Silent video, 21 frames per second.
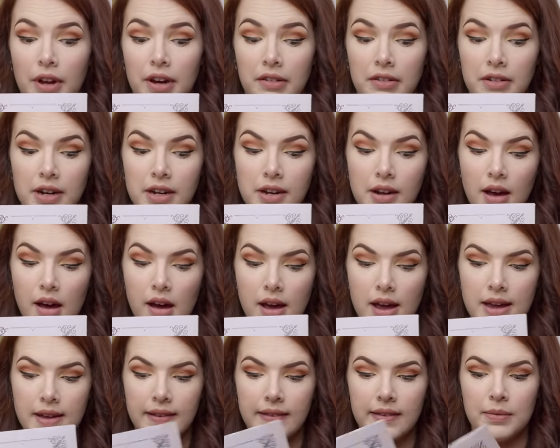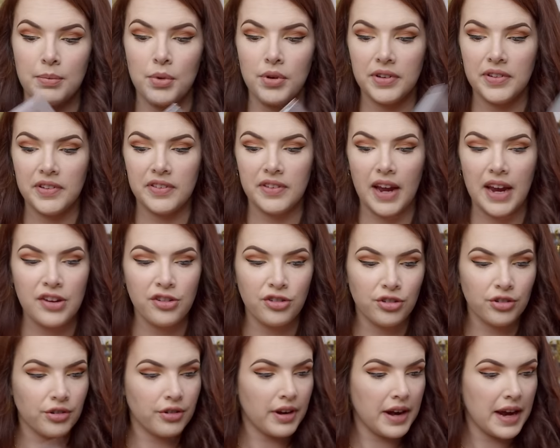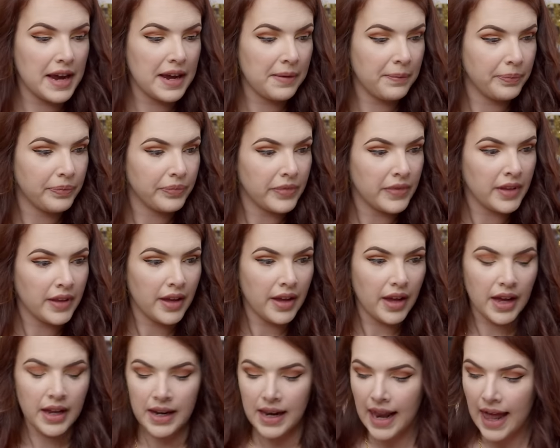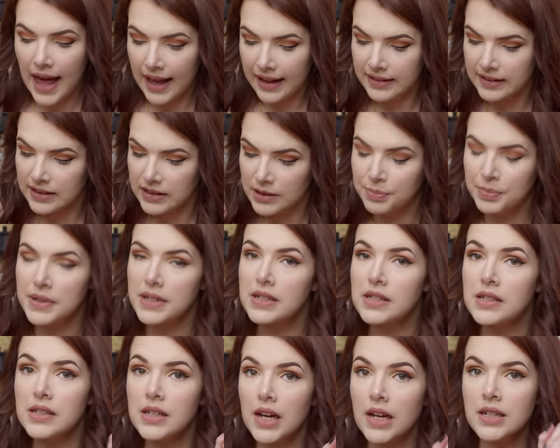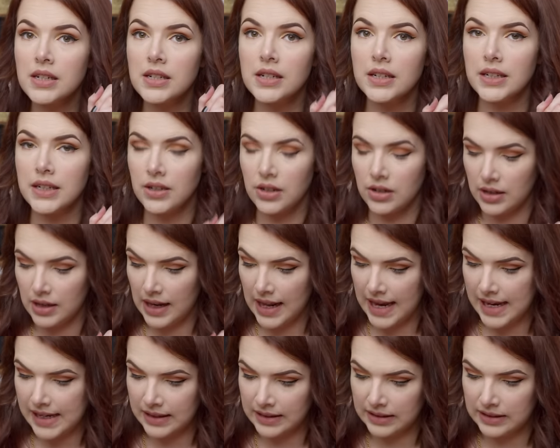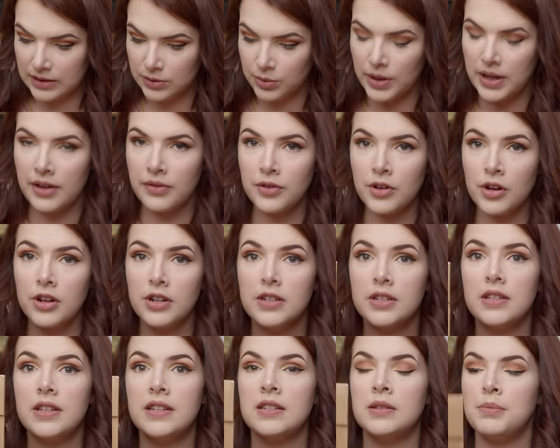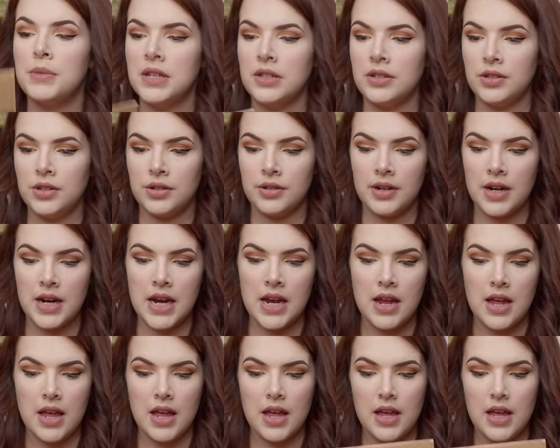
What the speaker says: Very nice, more stationery. And last but certainly not least, we have got this mystery